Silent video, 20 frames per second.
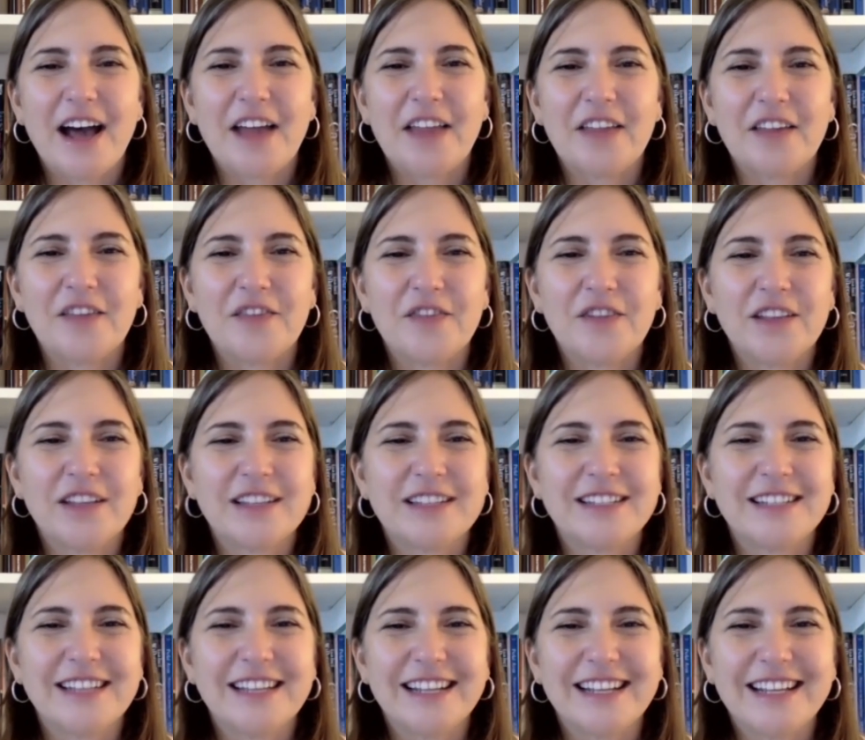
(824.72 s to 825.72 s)
the
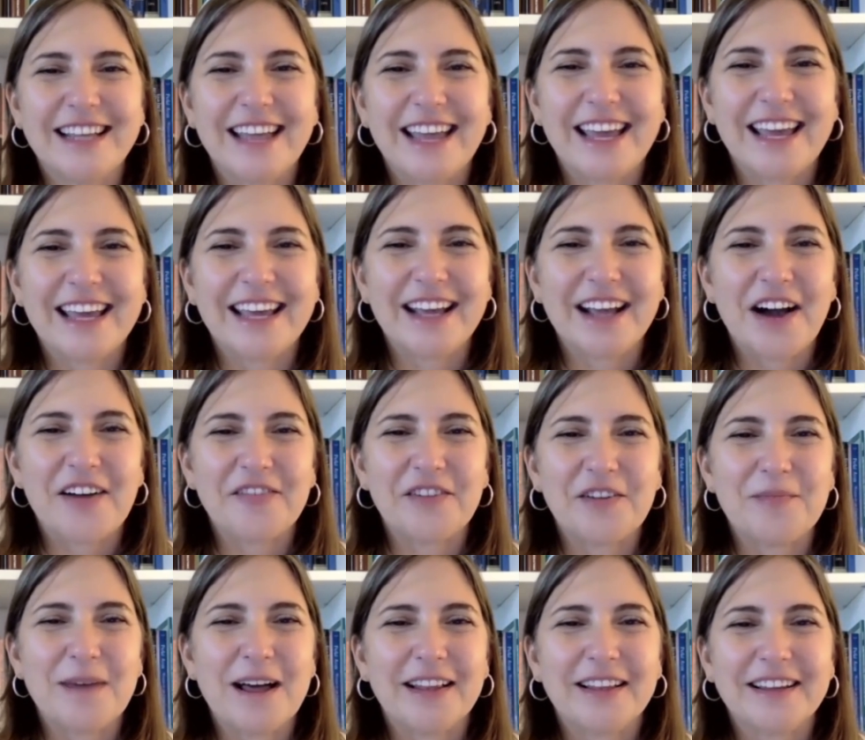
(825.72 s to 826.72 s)
Philistine king
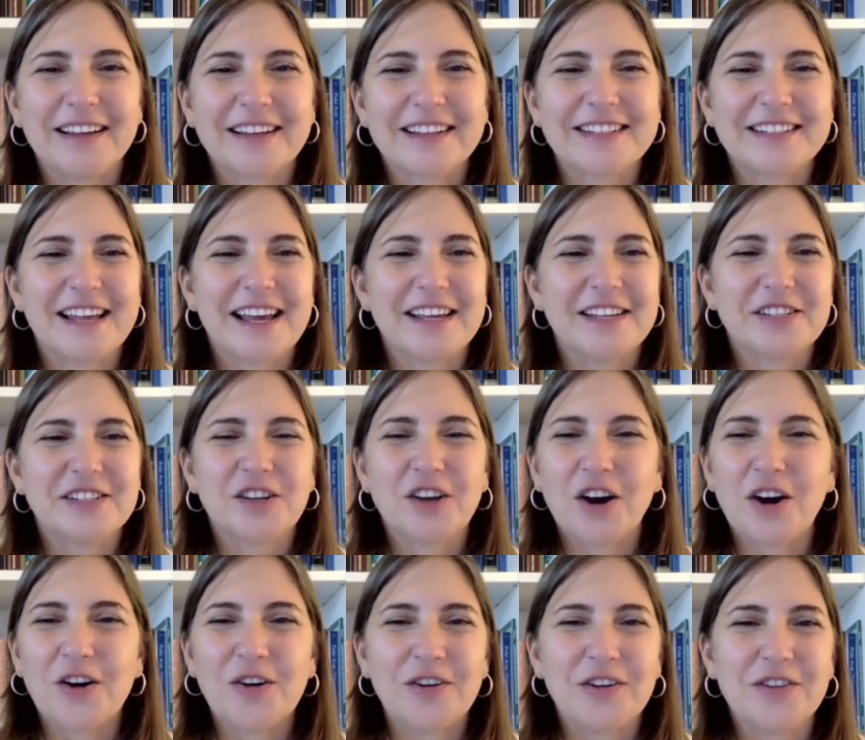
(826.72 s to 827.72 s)
Avimelech says,
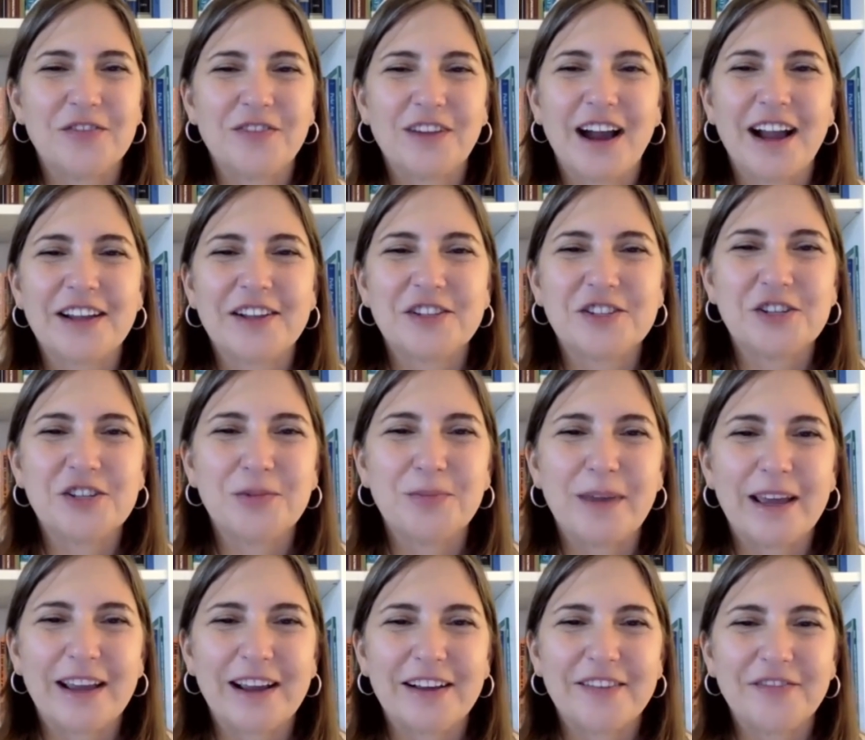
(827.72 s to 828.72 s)
"Go, you've gotten too
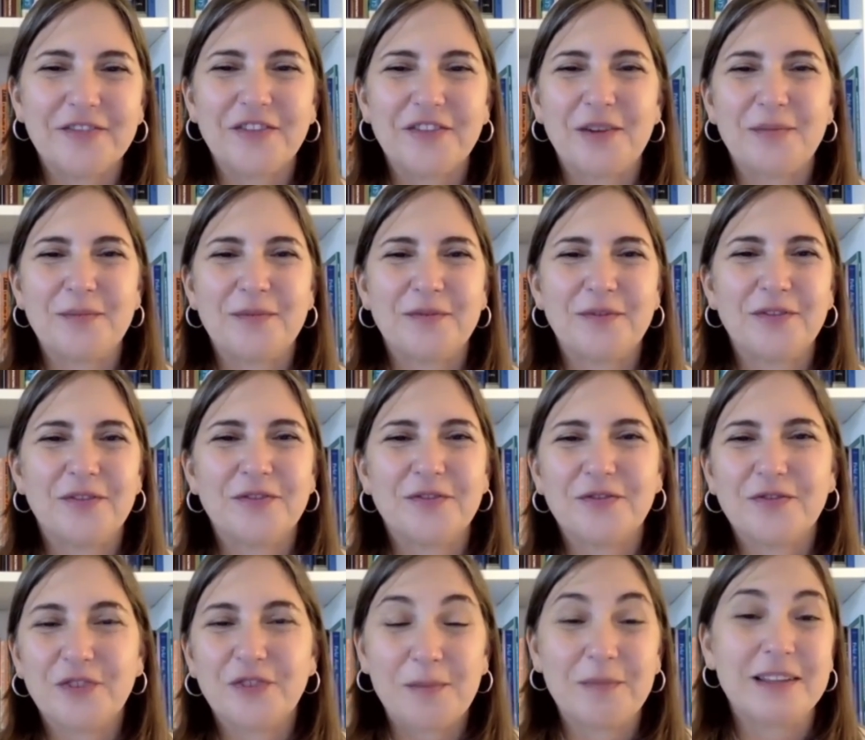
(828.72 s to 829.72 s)
big from
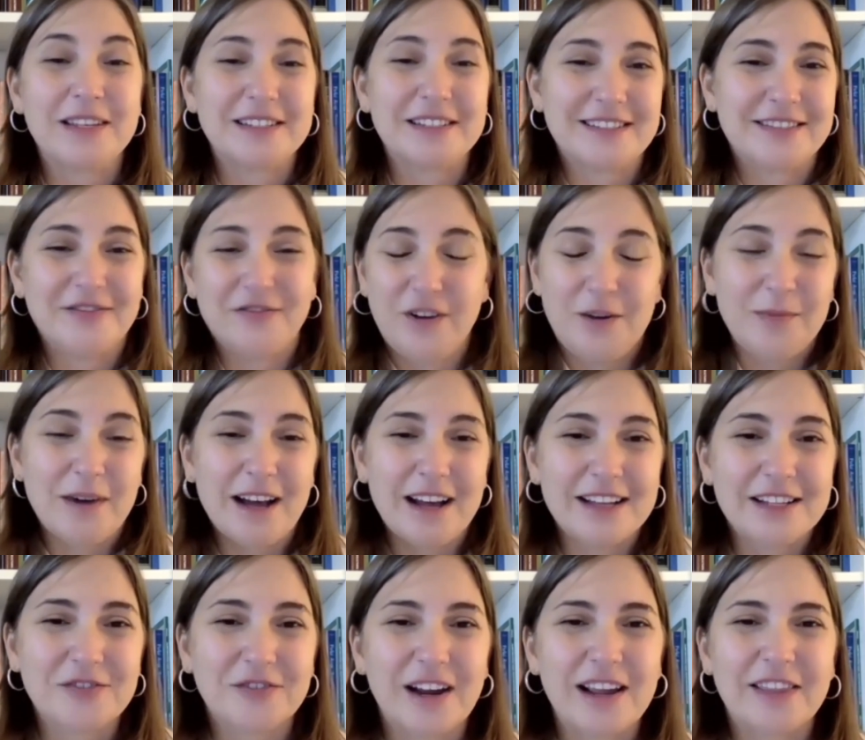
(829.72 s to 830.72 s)

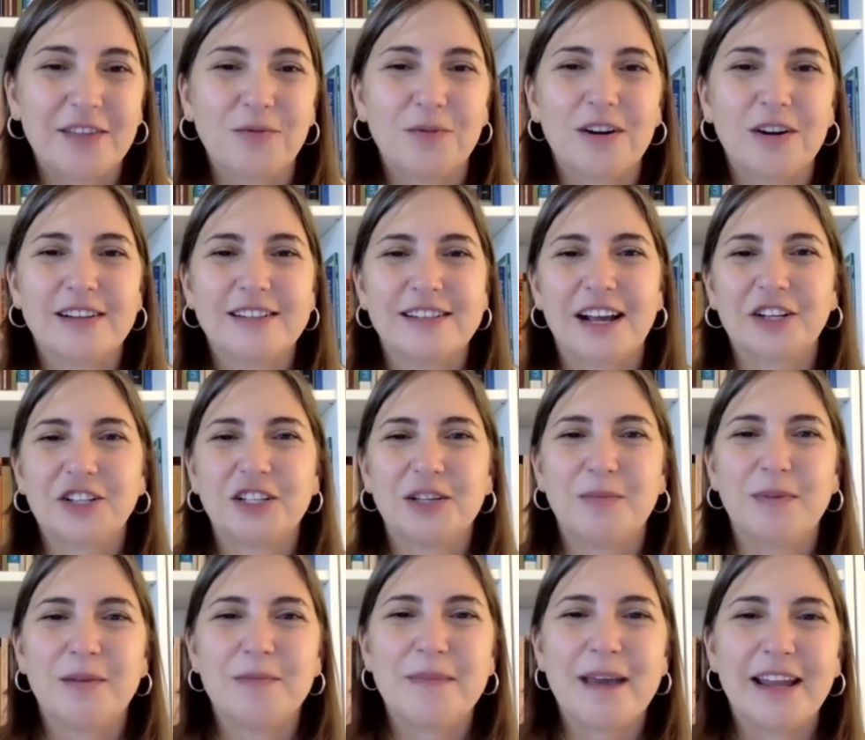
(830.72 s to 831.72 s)
us," right? The word is actually
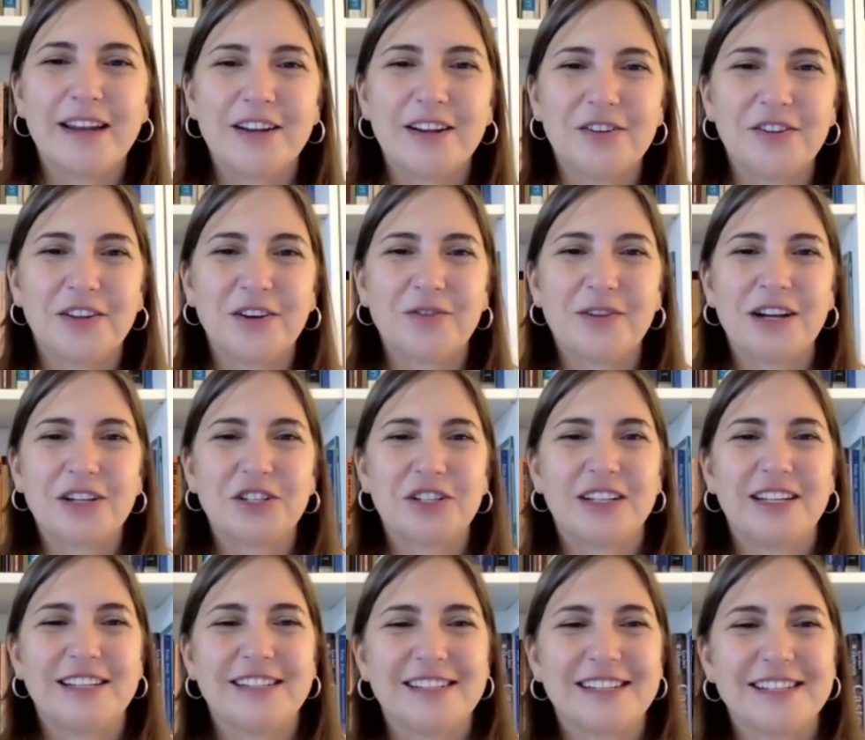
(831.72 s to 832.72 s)
mimenu. The
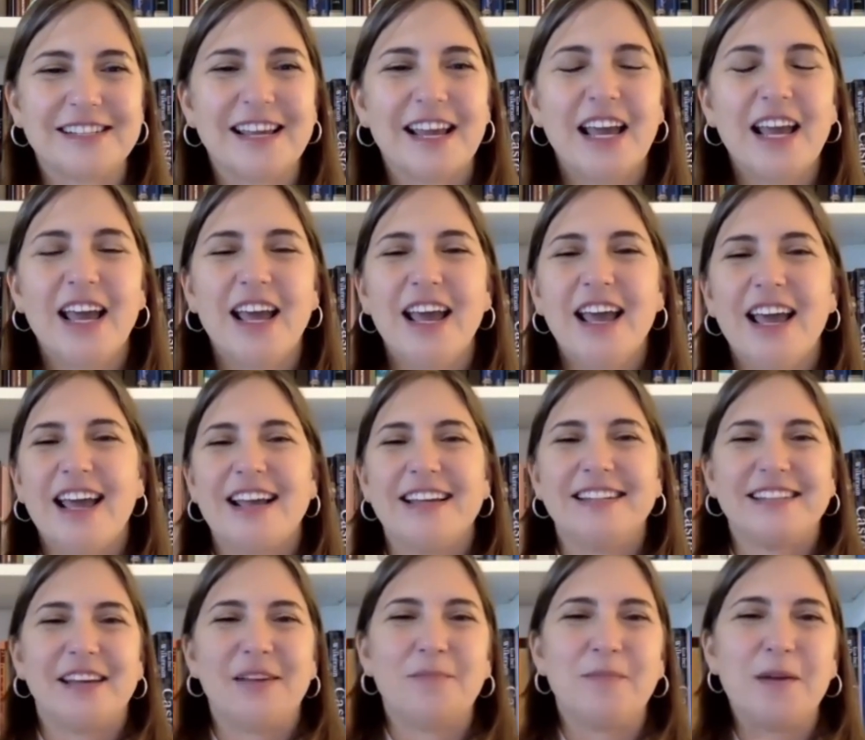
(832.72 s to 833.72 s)
question is
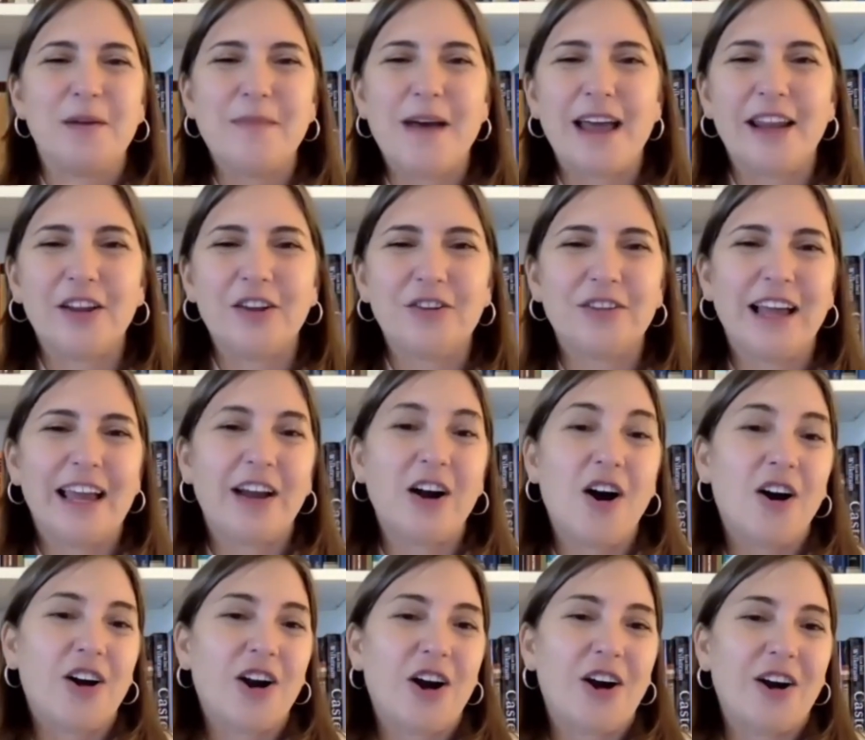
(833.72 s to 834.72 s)
it mimenu like
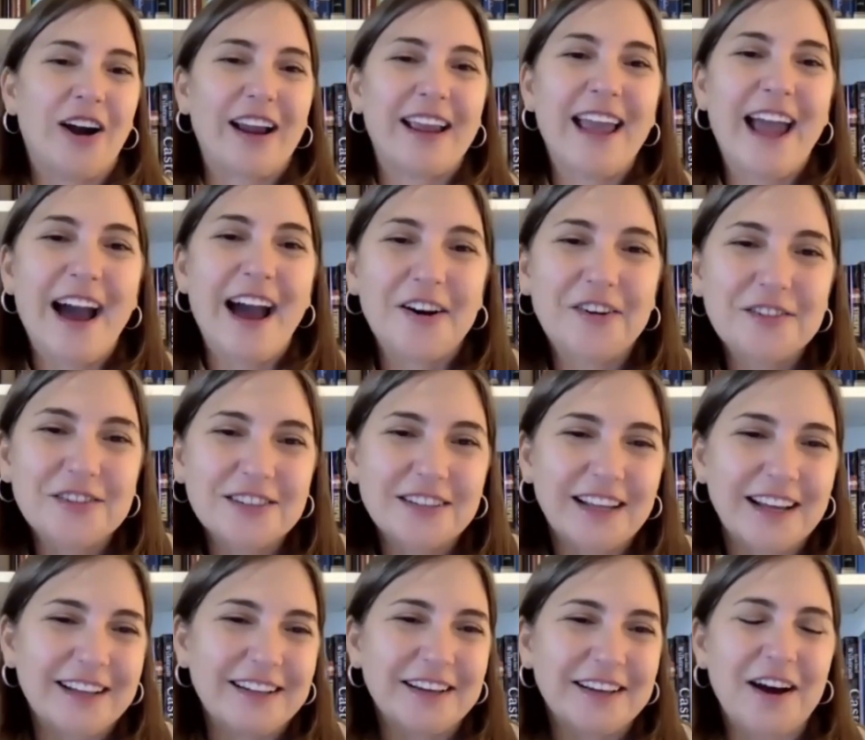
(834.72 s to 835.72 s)
on our account,
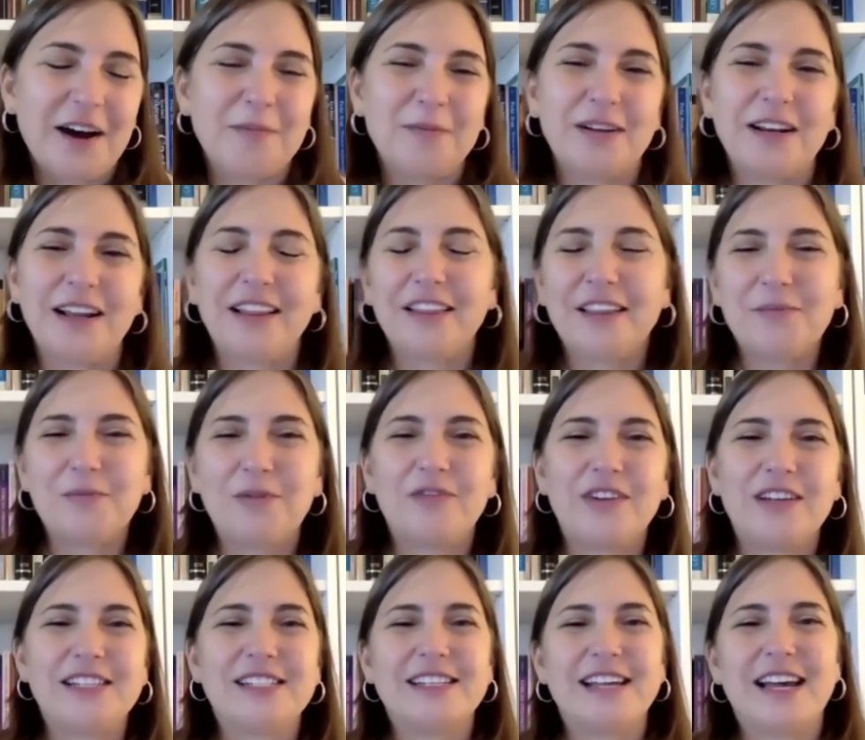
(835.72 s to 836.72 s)
like Nechama
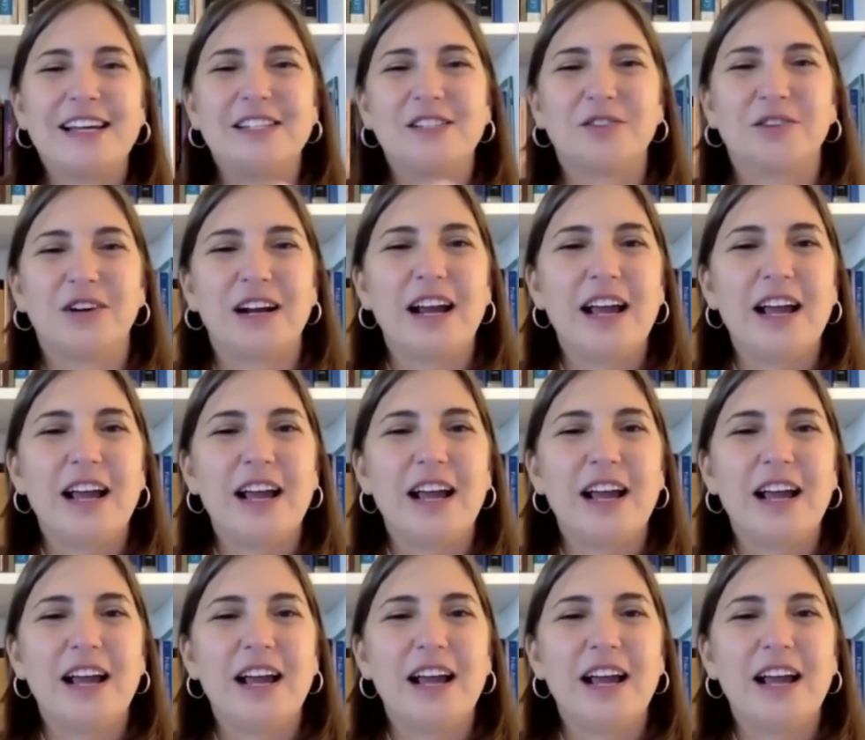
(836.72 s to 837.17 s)
Leibovitz says, or